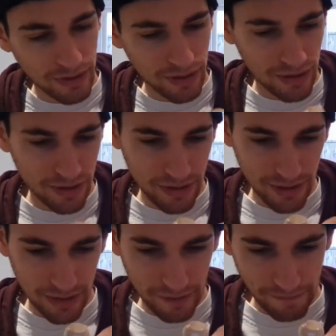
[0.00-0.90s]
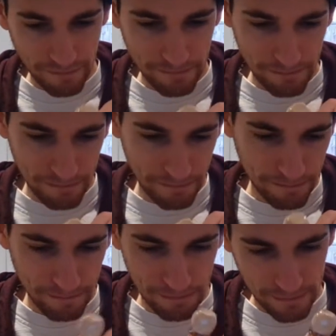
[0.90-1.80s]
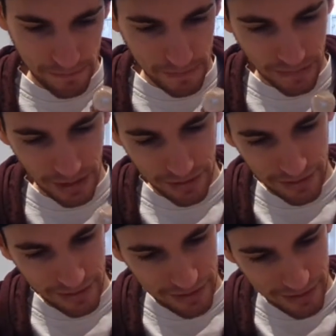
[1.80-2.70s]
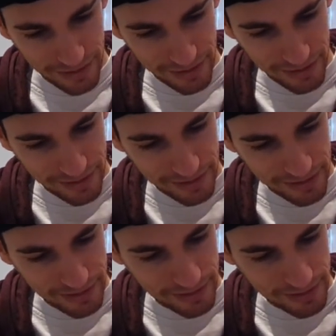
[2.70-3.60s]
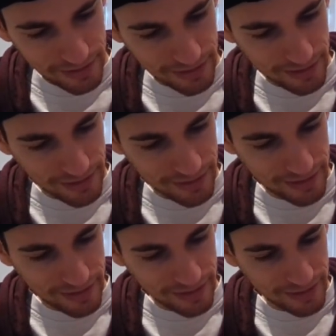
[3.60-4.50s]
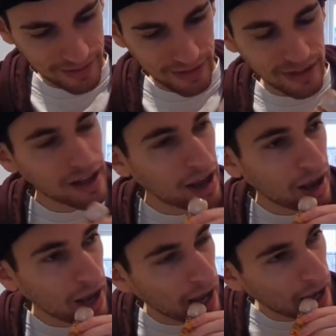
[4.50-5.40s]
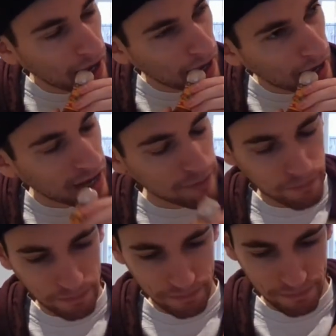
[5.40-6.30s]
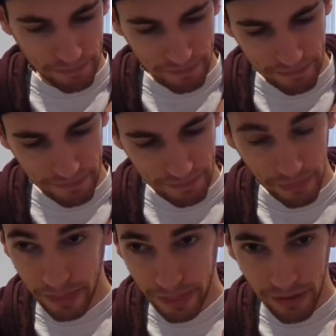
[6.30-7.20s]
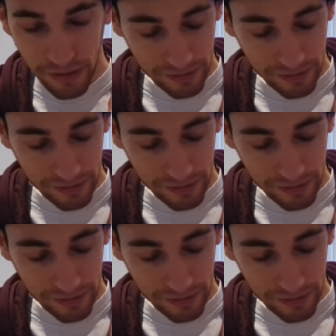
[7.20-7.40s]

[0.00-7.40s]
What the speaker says: Nothing is said.